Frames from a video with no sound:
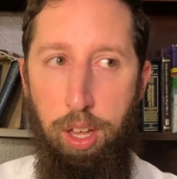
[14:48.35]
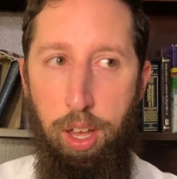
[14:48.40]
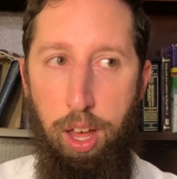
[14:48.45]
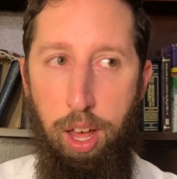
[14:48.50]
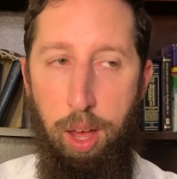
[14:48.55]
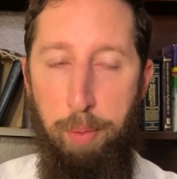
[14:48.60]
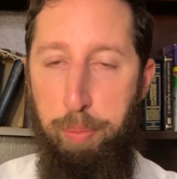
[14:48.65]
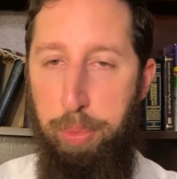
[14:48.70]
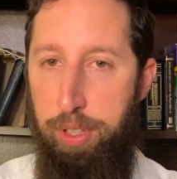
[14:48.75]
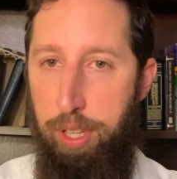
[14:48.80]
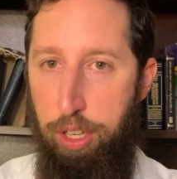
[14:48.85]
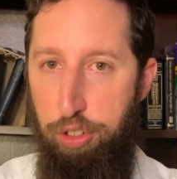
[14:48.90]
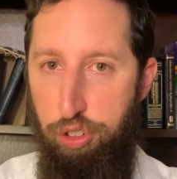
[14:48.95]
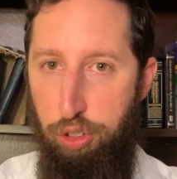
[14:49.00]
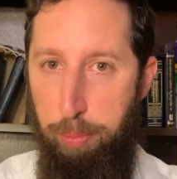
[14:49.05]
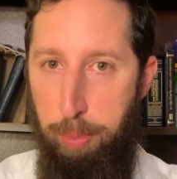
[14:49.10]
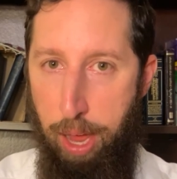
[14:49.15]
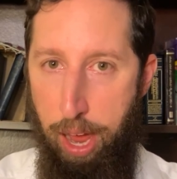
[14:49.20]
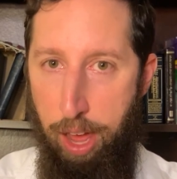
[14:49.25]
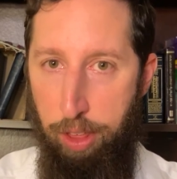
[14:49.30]
a
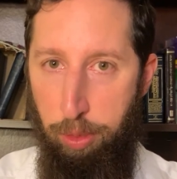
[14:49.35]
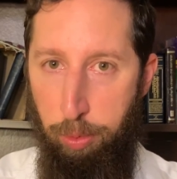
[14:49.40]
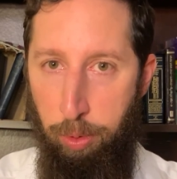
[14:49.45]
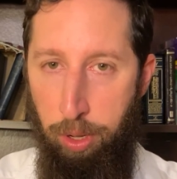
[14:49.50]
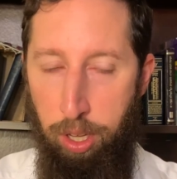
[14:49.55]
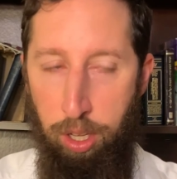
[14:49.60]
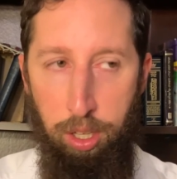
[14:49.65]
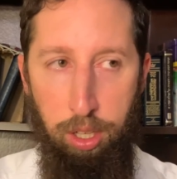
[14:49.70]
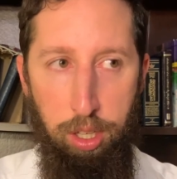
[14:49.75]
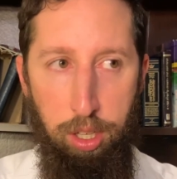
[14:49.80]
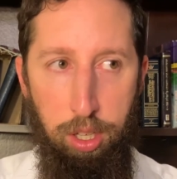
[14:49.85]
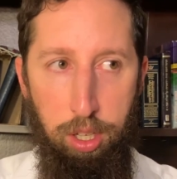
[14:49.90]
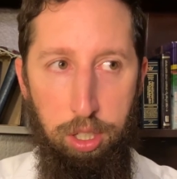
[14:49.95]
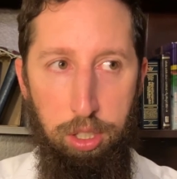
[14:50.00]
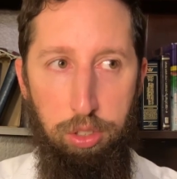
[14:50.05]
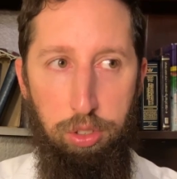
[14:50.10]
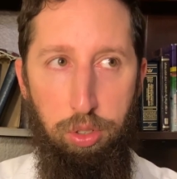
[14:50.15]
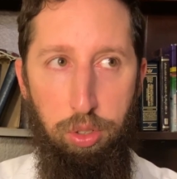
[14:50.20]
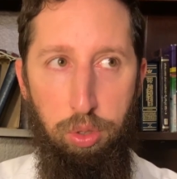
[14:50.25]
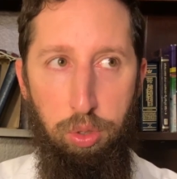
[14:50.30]
potential pathway
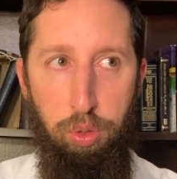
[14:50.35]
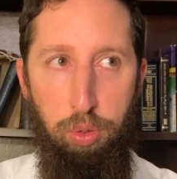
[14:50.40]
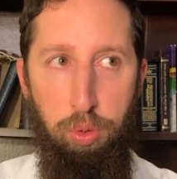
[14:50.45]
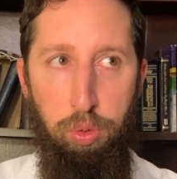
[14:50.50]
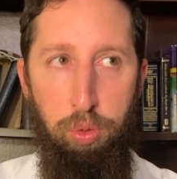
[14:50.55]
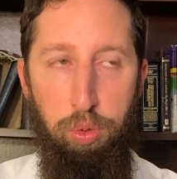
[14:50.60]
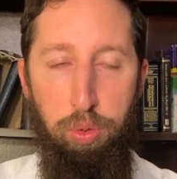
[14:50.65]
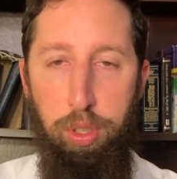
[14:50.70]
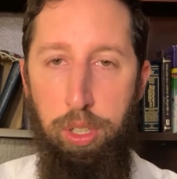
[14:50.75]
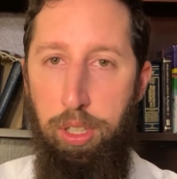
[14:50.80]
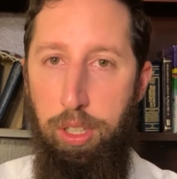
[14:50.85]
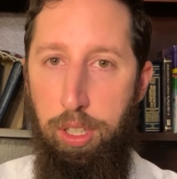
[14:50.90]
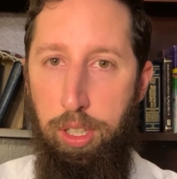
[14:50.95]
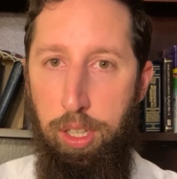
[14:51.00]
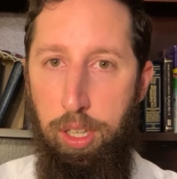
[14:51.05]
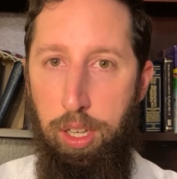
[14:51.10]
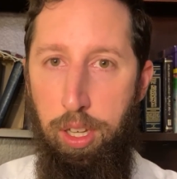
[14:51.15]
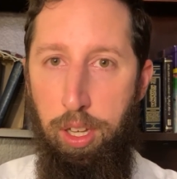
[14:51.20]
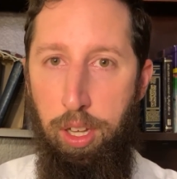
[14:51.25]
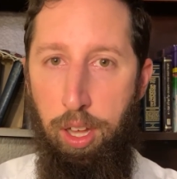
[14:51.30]
to
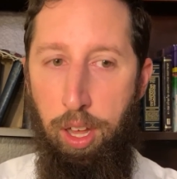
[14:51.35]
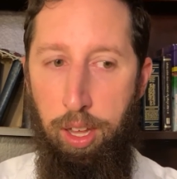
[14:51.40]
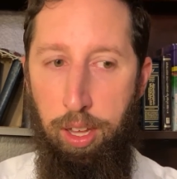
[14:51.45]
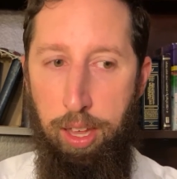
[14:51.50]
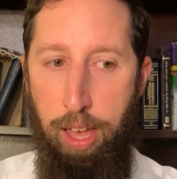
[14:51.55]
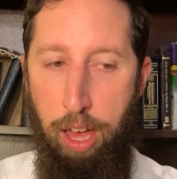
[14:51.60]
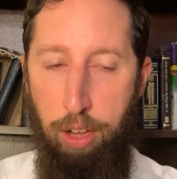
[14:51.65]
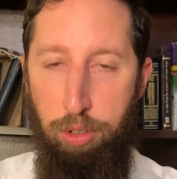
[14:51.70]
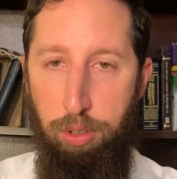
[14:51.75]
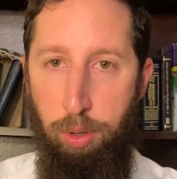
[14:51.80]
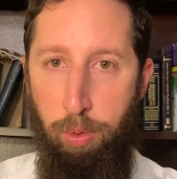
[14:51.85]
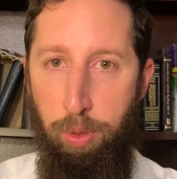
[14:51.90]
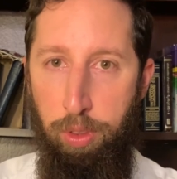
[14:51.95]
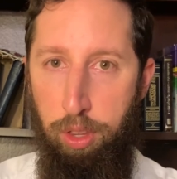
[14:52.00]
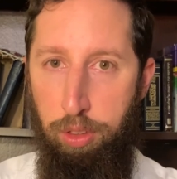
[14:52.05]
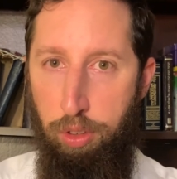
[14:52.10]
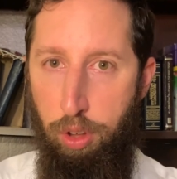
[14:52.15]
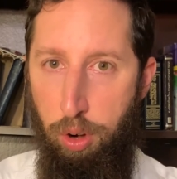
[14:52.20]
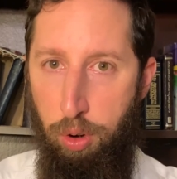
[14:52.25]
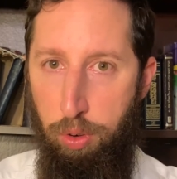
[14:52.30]
really encountering what the
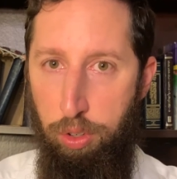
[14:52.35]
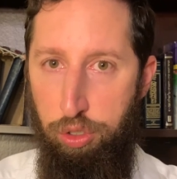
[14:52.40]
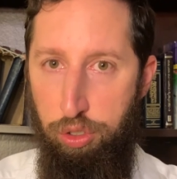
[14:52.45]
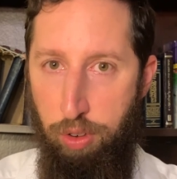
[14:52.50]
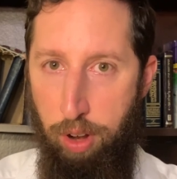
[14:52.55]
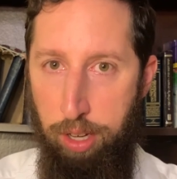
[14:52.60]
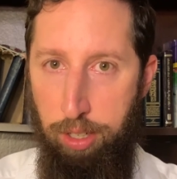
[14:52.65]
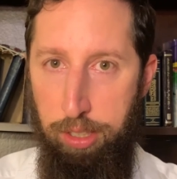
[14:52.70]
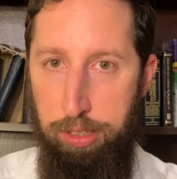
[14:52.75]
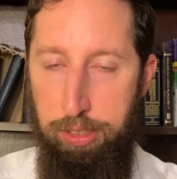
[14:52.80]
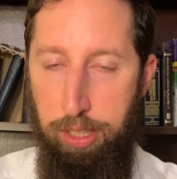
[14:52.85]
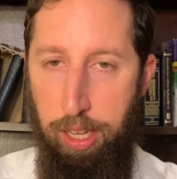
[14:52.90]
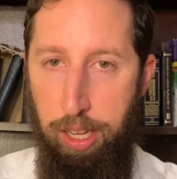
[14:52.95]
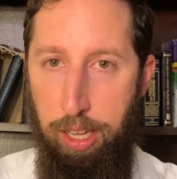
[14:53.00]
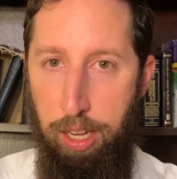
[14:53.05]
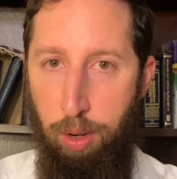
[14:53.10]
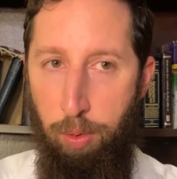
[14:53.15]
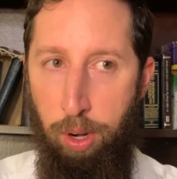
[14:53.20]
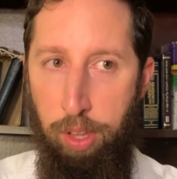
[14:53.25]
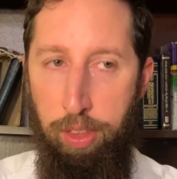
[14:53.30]
Torah is trying to say
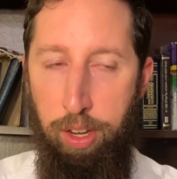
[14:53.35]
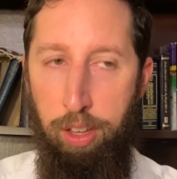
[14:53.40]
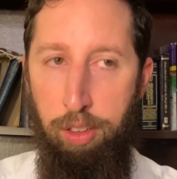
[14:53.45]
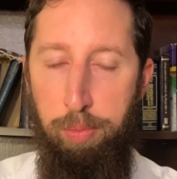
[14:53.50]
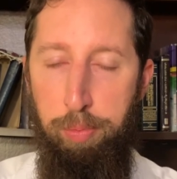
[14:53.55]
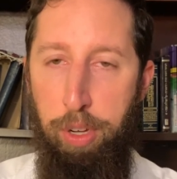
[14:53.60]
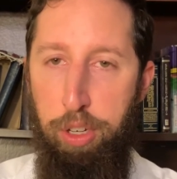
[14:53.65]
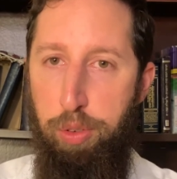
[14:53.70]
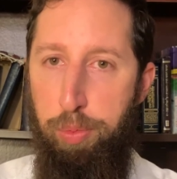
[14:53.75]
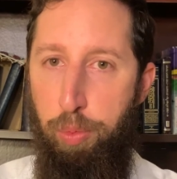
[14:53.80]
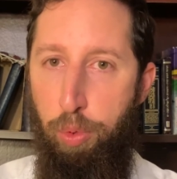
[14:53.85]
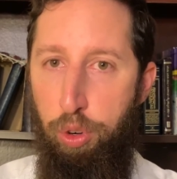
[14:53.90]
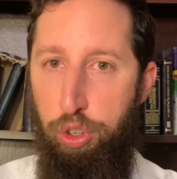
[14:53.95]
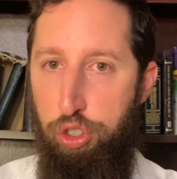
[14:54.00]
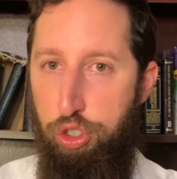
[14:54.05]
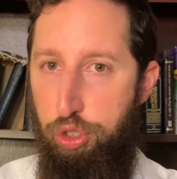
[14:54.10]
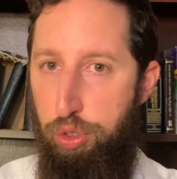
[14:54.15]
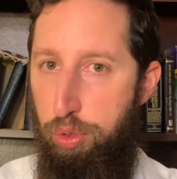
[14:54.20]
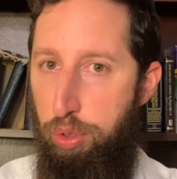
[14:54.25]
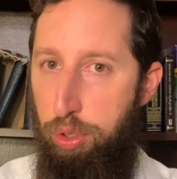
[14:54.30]
in a way that is much more
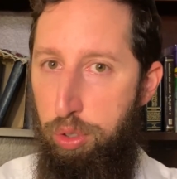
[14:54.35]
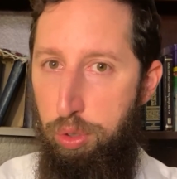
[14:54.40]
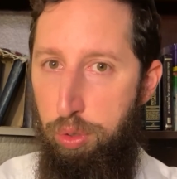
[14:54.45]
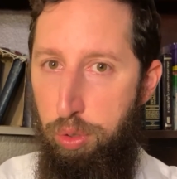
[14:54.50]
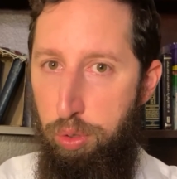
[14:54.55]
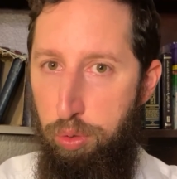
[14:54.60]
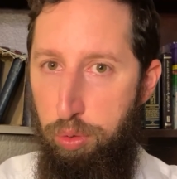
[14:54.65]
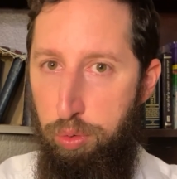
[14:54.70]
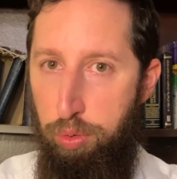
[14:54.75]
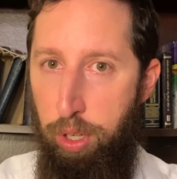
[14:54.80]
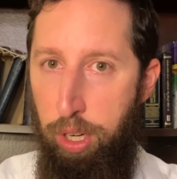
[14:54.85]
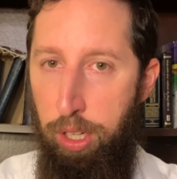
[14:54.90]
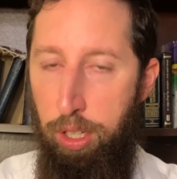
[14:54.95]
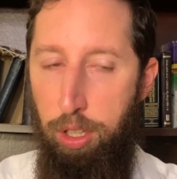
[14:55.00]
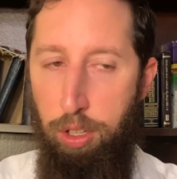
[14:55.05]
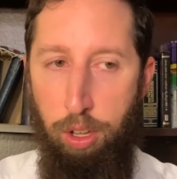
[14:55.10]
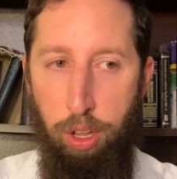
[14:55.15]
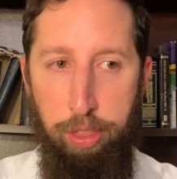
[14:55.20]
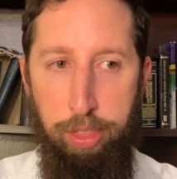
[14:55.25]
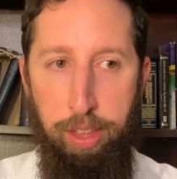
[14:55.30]
true,
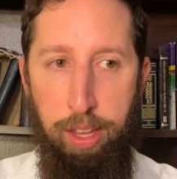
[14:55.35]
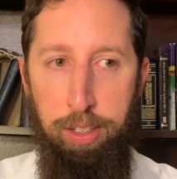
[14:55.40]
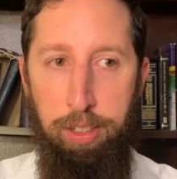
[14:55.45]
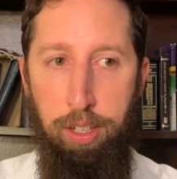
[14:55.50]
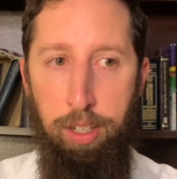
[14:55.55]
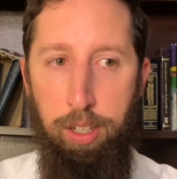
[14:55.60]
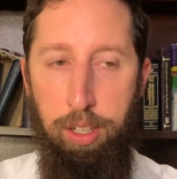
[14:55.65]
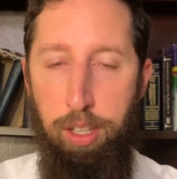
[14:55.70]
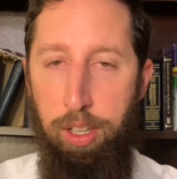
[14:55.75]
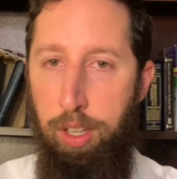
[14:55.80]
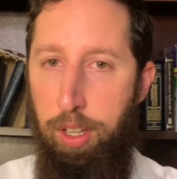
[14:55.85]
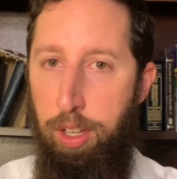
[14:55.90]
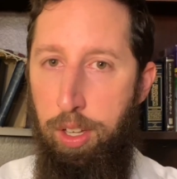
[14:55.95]
real, authentic,